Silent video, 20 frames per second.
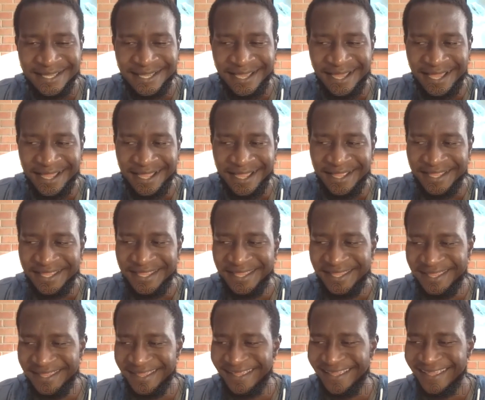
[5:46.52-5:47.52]

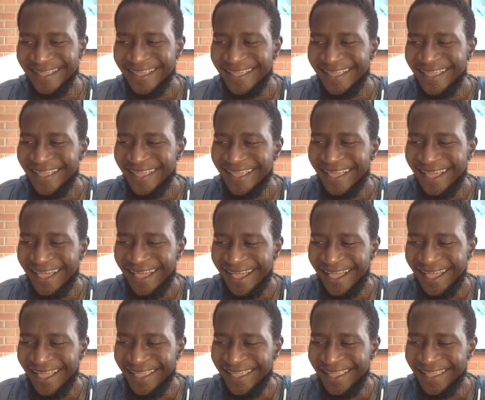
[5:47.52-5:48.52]

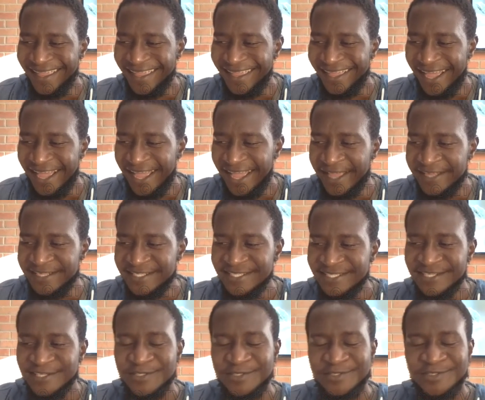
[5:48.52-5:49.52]
I
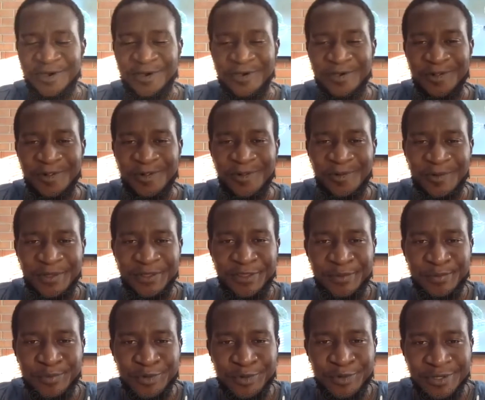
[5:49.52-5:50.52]
still struggle with
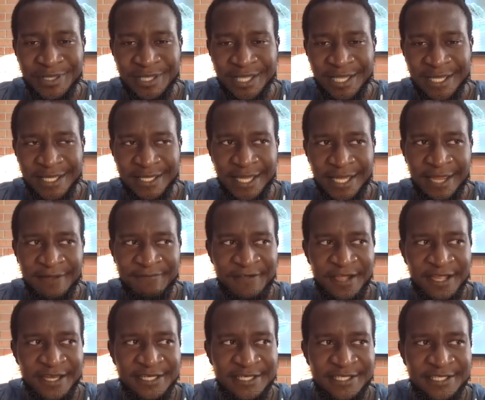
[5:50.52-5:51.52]
the book. Like, I
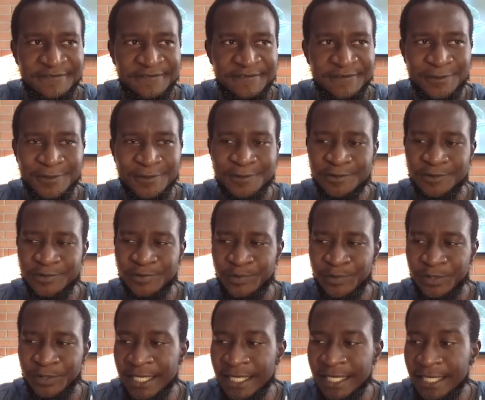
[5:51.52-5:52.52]
find it difficult to
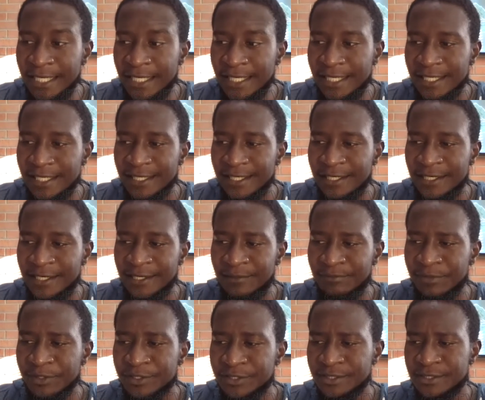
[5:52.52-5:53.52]
read
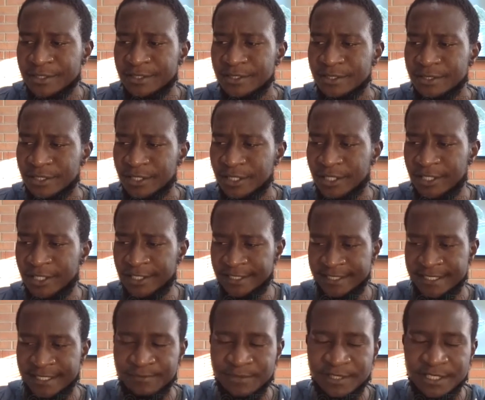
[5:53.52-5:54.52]
because it
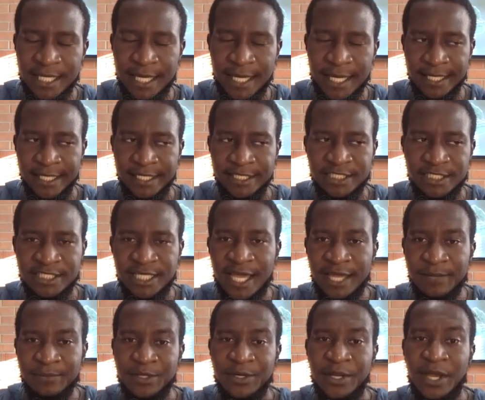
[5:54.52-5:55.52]
seems like each
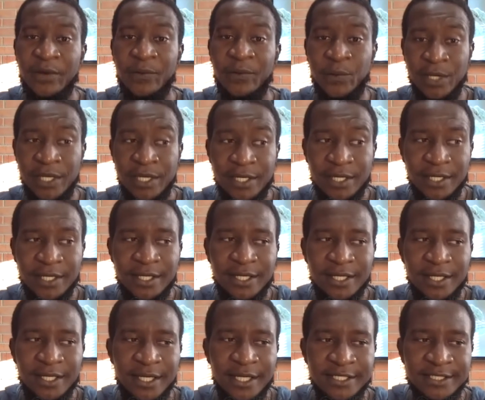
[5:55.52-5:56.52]
time that I read it,
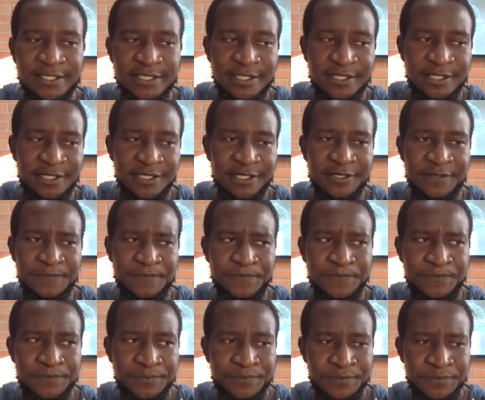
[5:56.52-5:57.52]
it's a
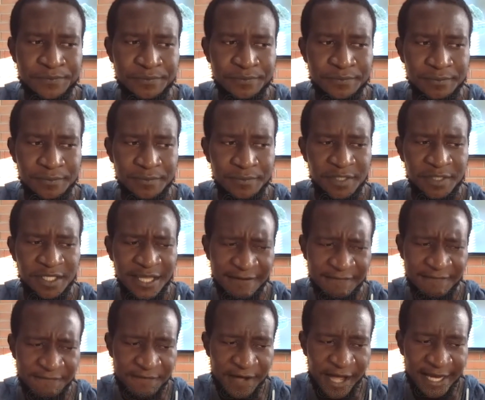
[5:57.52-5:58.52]

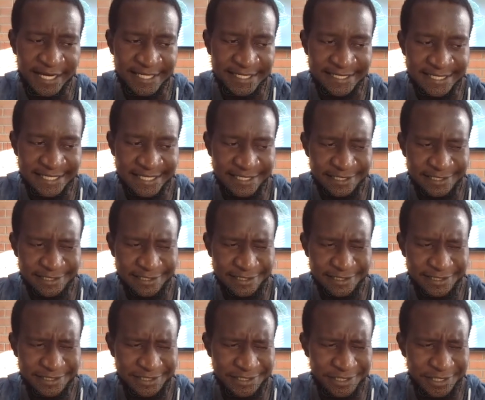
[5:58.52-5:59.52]

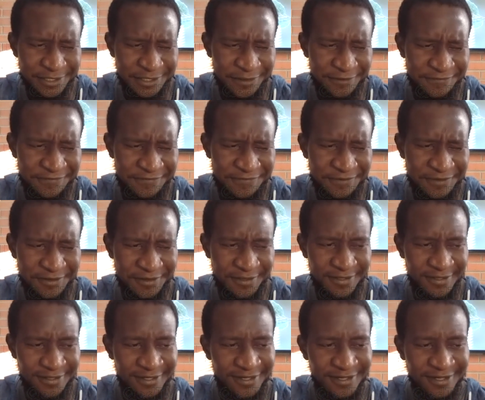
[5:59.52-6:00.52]
validation sort of
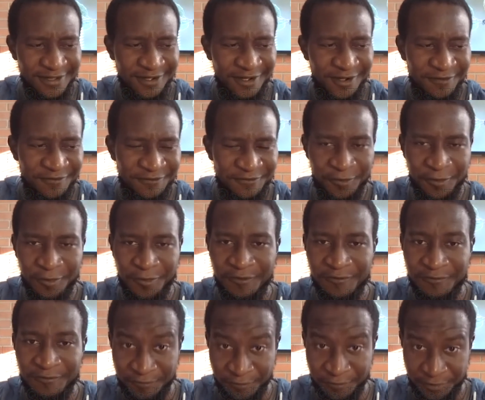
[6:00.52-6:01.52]

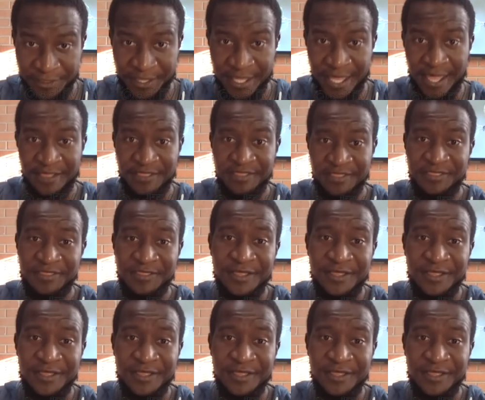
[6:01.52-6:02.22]
for death.